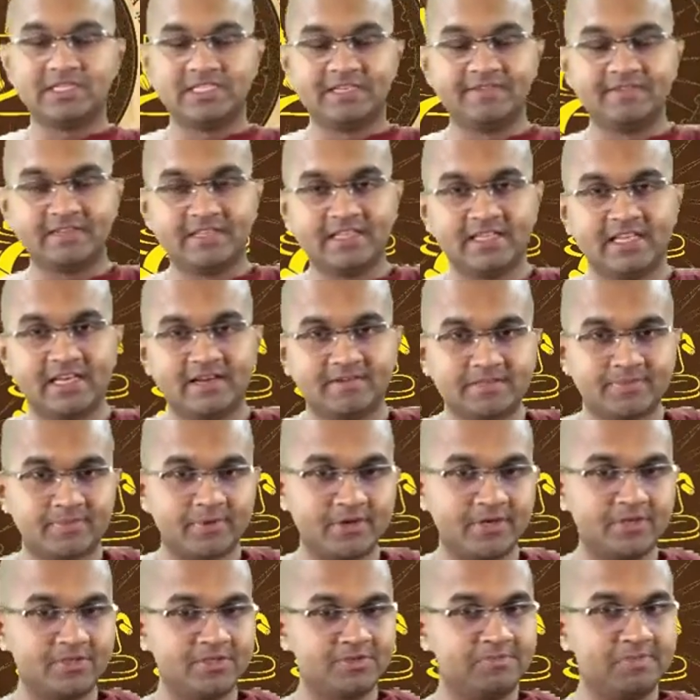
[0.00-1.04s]
the Jivitindriya was
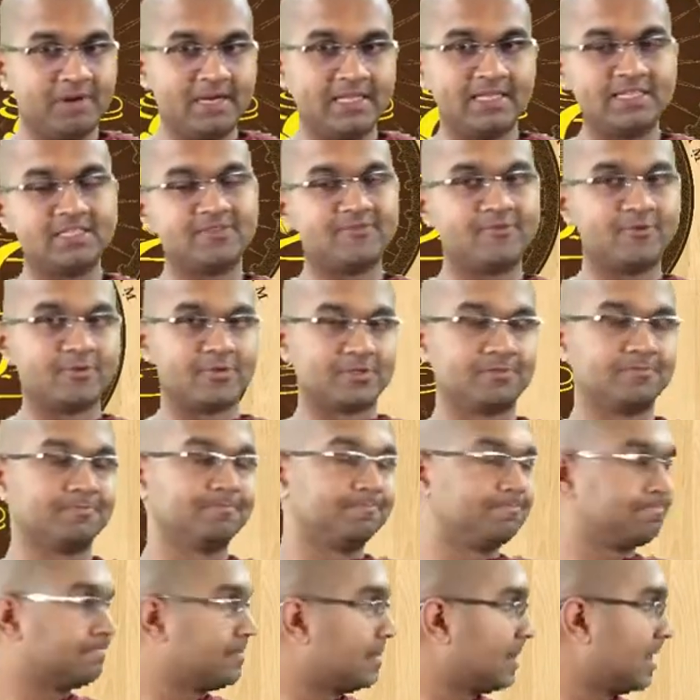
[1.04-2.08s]
produced by this force.
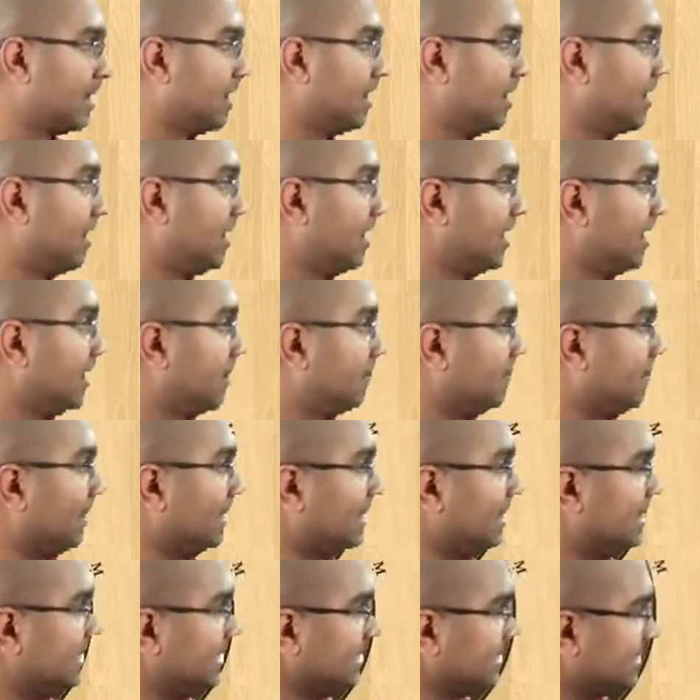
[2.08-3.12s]

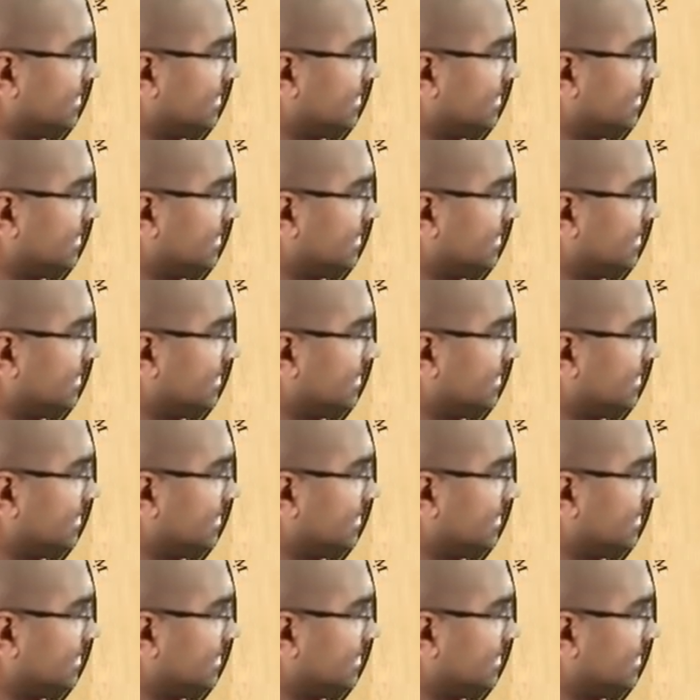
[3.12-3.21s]
But this